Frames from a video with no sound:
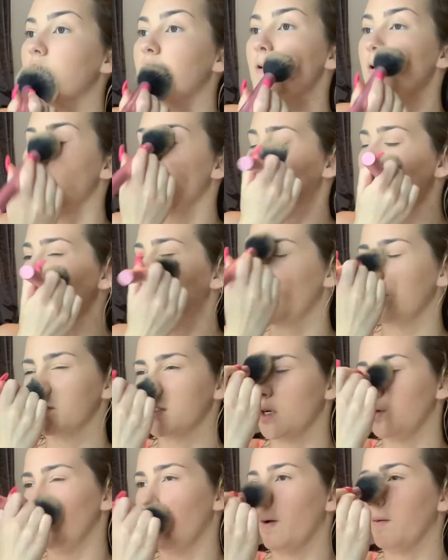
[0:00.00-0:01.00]
oh yeah,
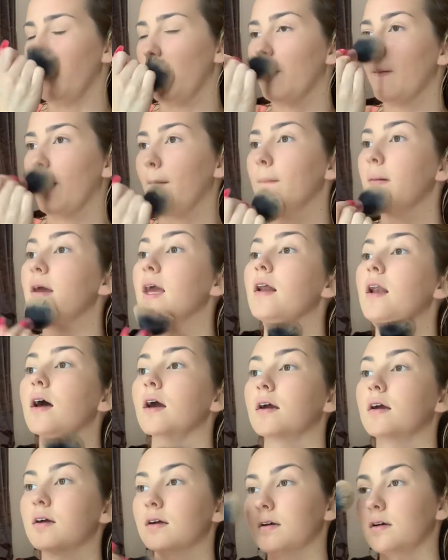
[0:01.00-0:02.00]
don't worry about me,
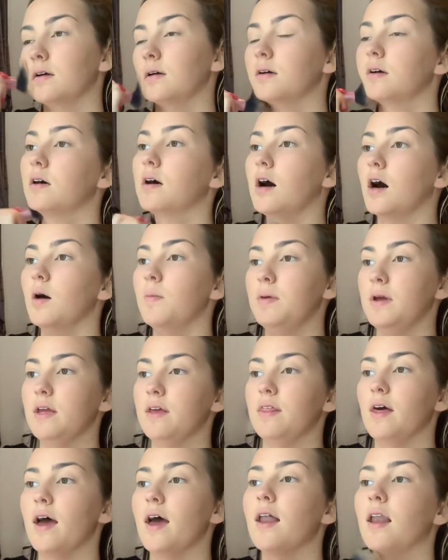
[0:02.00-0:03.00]
like I'll be
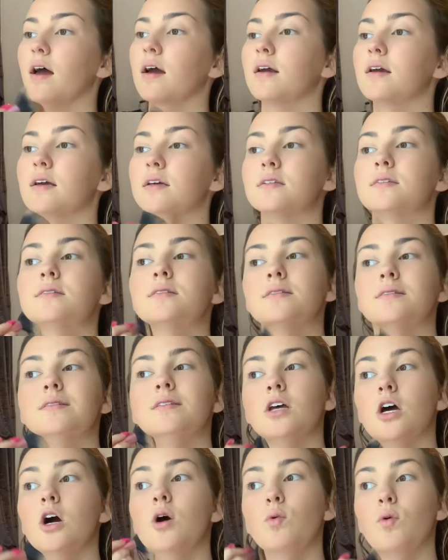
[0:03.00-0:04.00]
there. Like it's
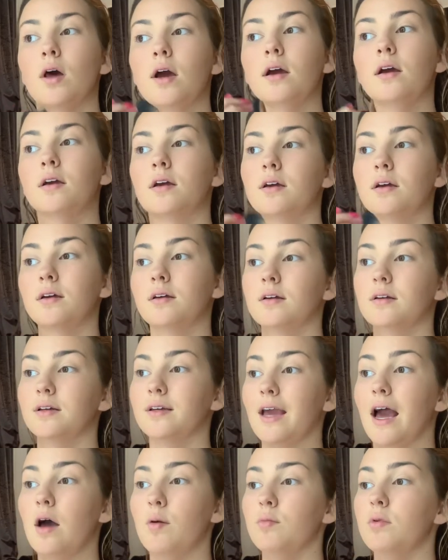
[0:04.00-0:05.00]
no, like
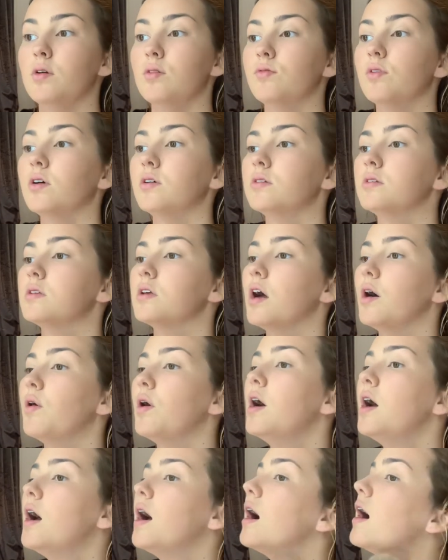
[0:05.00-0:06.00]
get a move on. So
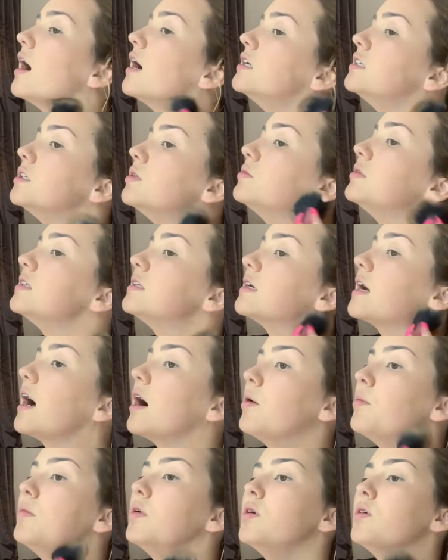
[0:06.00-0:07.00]
I do need to get a
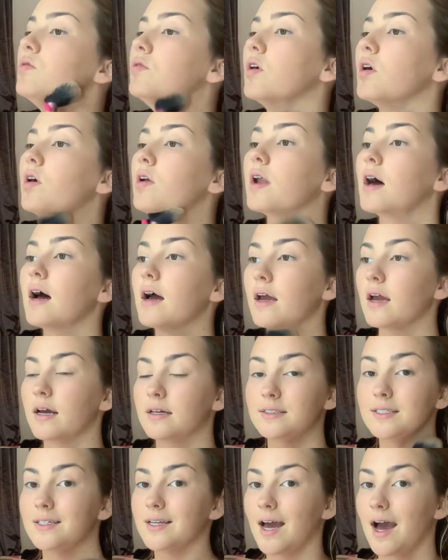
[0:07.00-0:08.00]
move on. I
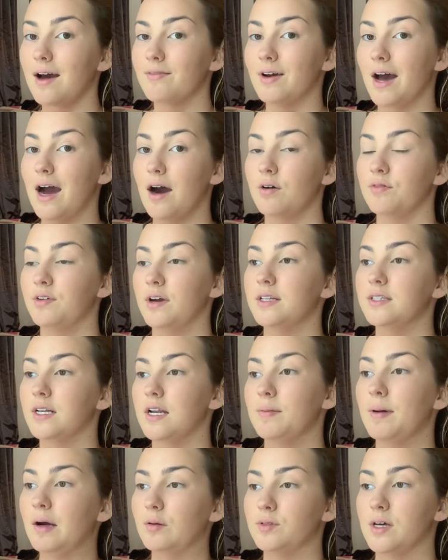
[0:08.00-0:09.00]
didn't have an outfit till
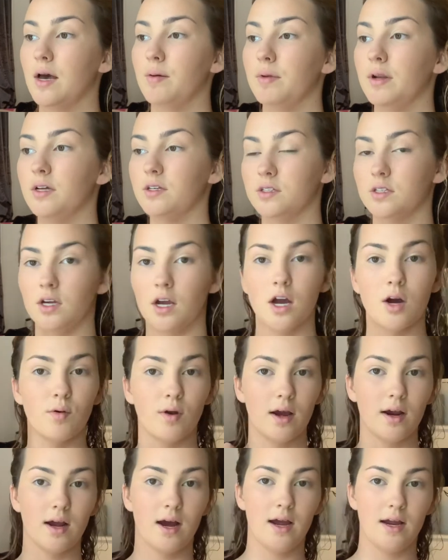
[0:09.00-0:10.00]
about 10 minutes ago.
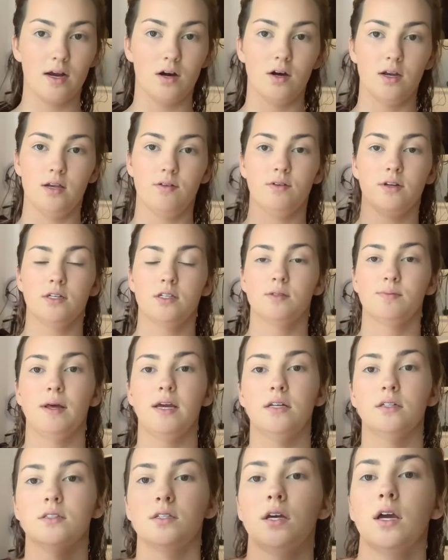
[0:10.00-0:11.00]
Like I can't even
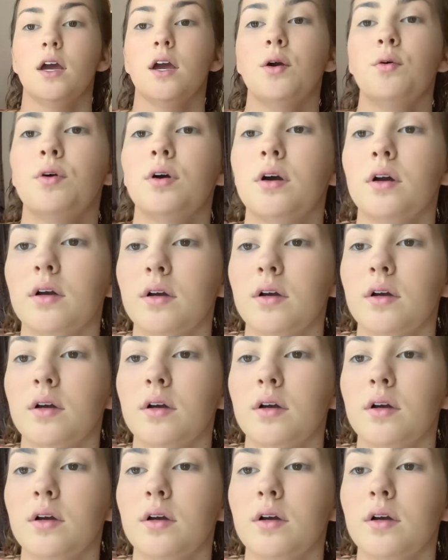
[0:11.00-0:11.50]
explain to you.